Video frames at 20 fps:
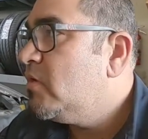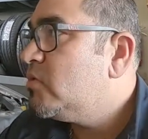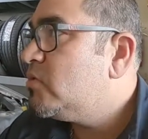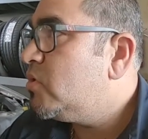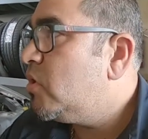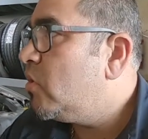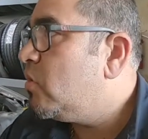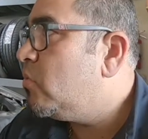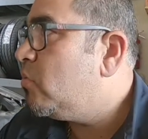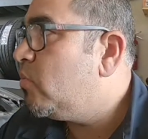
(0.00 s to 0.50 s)

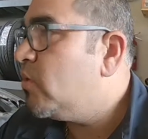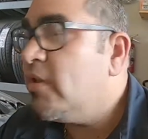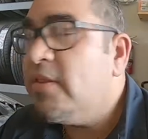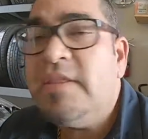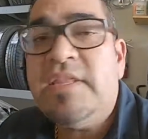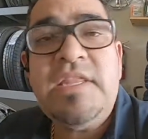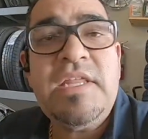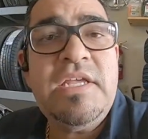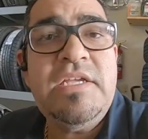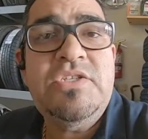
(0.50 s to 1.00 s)
So what are
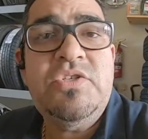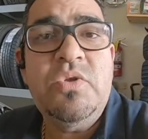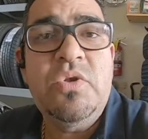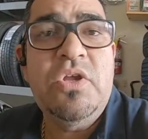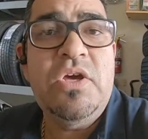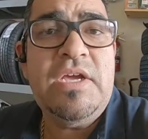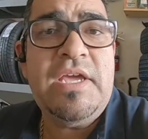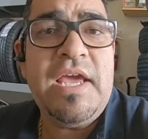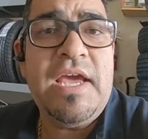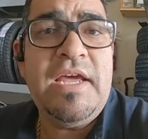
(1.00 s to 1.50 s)
the things you
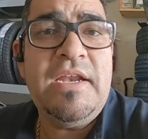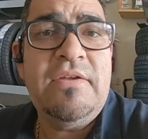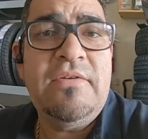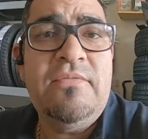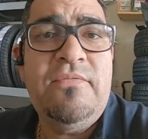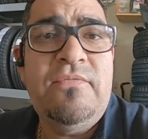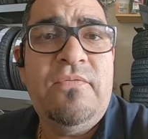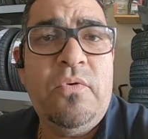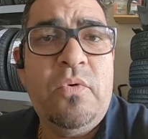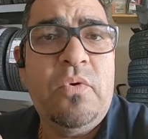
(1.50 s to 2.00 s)
look at
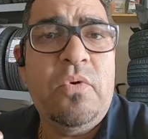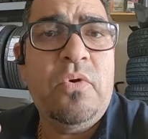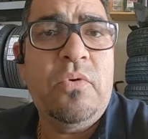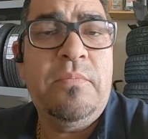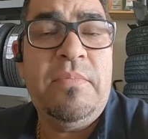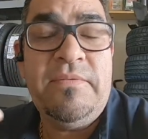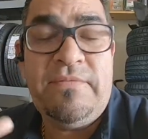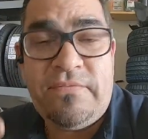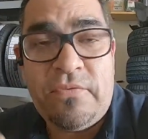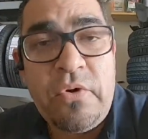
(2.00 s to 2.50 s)
for
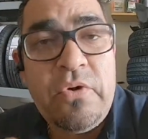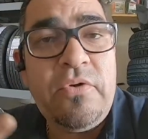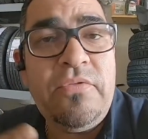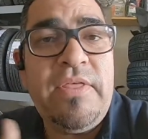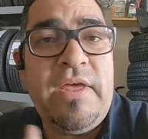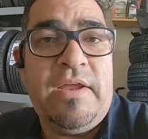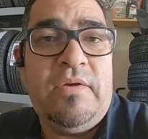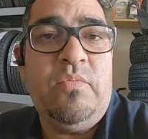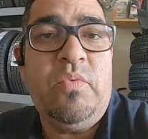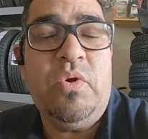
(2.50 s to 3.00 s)
before
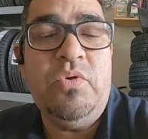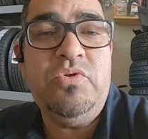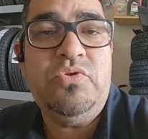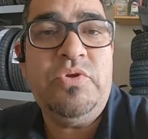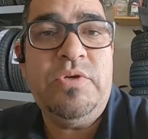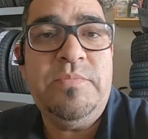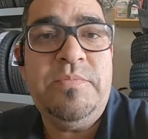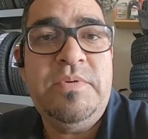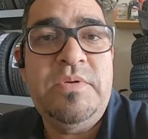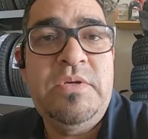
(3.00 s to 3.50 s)
that road
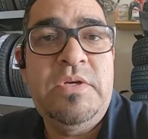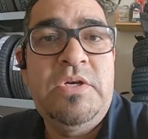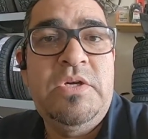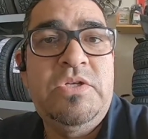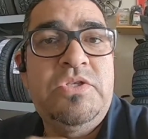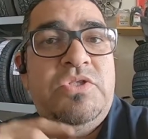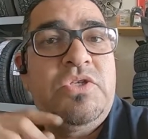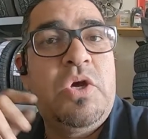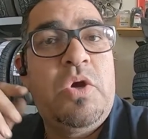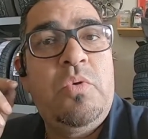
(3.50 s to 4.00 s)
trip?
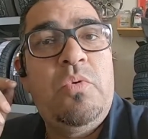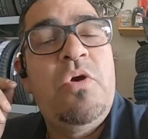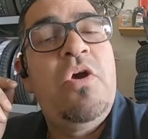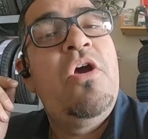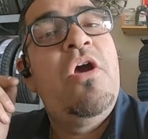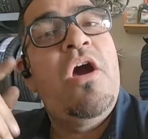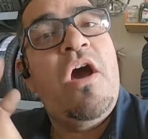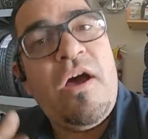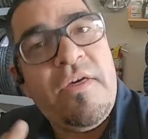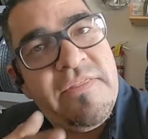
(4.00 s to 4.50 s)
So
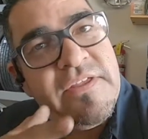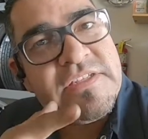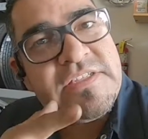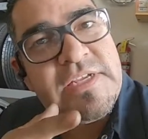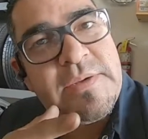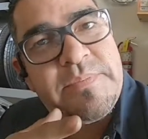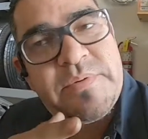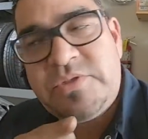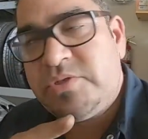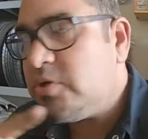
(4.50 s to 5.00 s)
on
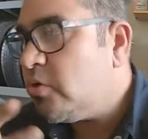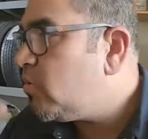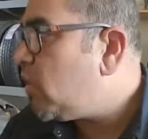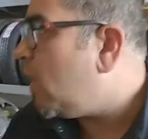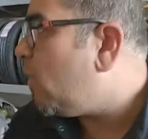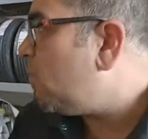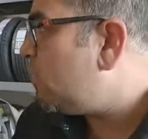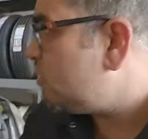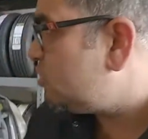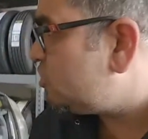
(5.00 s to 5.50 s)
this episode,
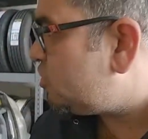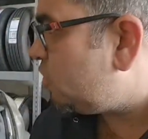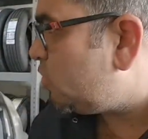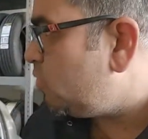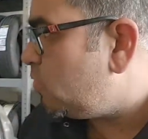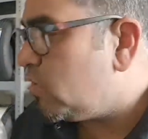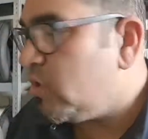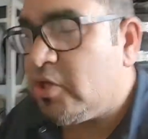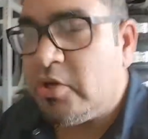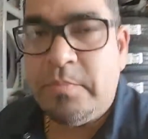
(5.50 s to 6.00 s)
I want to show
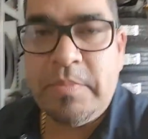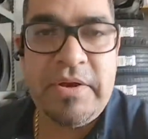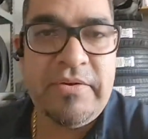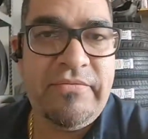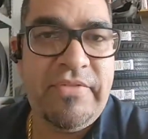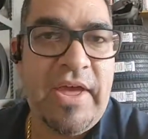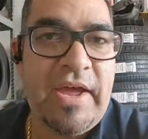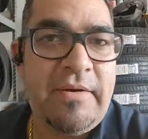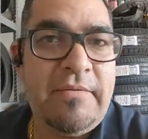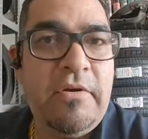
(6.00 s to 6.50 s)
you a little bit
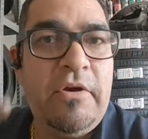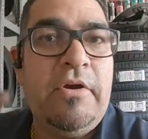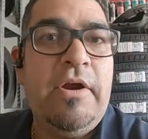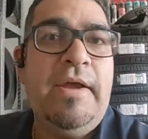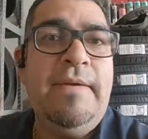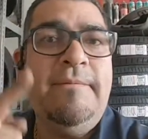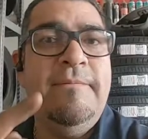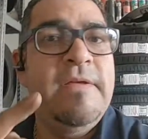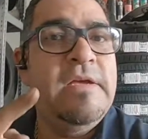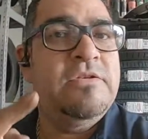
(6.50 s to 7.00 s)
of that, all
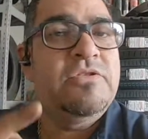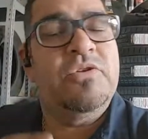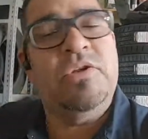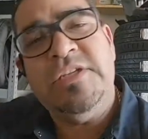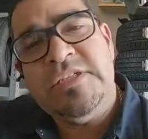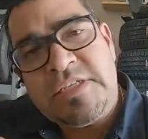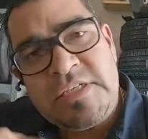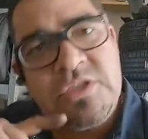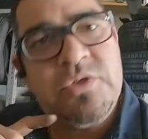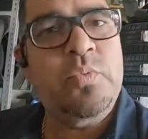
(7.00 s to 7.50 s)
right? So
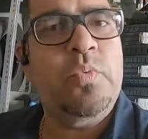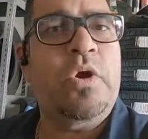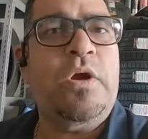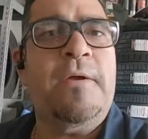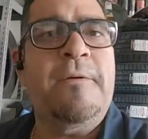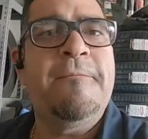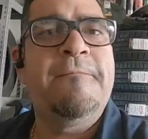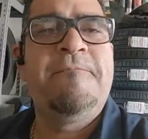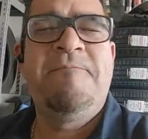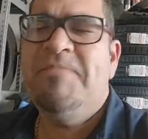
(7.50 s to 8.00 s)
let's get to
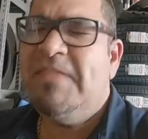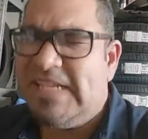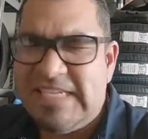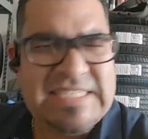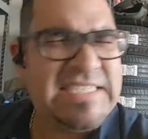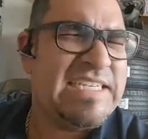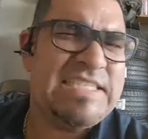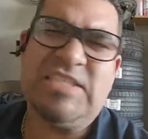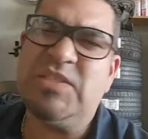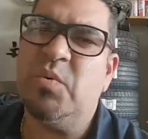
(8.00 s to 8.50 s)
work.
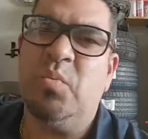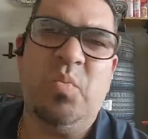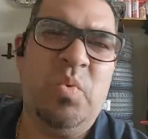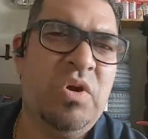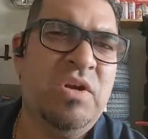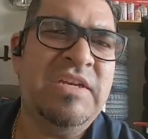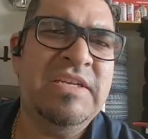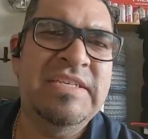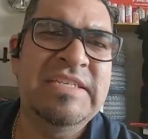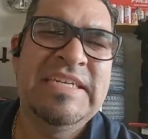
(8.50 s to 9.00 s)
Let's get to work.